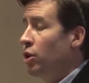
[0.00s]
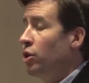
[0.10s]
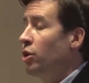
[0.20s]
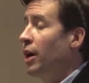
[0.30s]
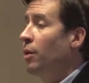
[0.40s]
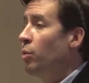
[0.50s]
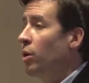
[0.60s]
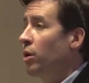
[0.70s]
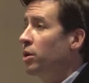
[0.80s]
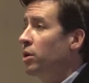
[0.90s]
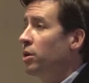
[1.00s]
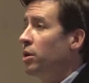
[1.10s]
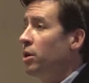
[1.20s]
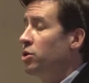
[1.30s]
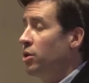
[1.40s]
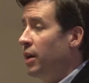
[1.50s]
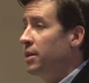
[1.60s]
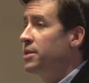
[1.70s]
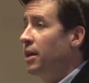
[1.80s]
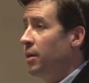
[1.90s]
They're at work trying
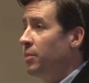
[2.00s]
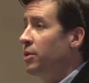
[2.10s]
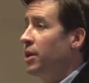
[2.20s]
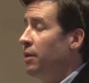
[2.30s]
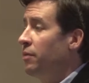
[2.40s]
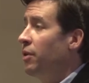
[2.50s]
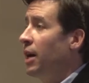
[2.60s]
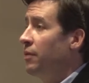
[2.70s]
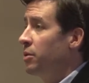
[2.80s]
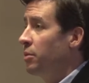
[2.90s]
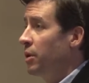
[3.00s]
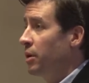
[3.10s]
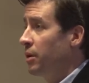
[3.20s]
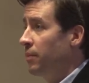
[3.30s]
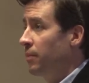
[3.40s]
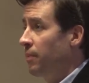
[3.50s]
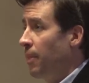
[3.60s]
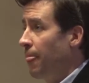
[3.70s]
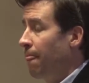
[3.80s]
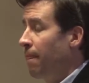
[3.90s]
to set up their date for after work.
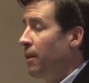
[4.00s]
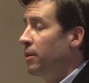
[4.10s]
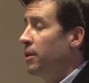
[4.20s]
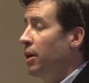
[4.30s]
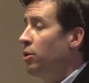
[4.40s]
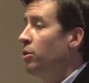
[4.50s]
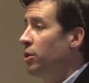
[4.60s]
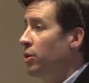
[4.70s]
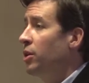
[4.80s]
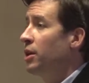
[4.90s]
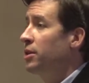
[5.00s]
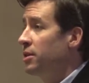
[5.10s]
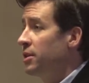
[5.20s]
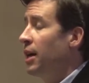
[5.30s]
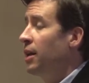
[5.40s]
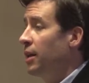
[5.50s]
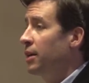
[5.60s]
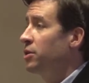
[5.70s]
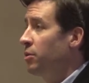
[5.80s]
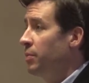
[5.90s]
Now, who do you think does not
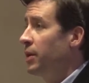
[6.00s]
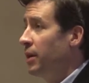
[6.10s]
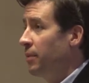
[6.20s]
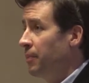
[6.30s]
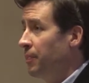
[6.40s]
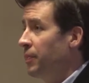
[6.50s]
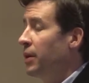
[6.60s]
like 2 p.m.?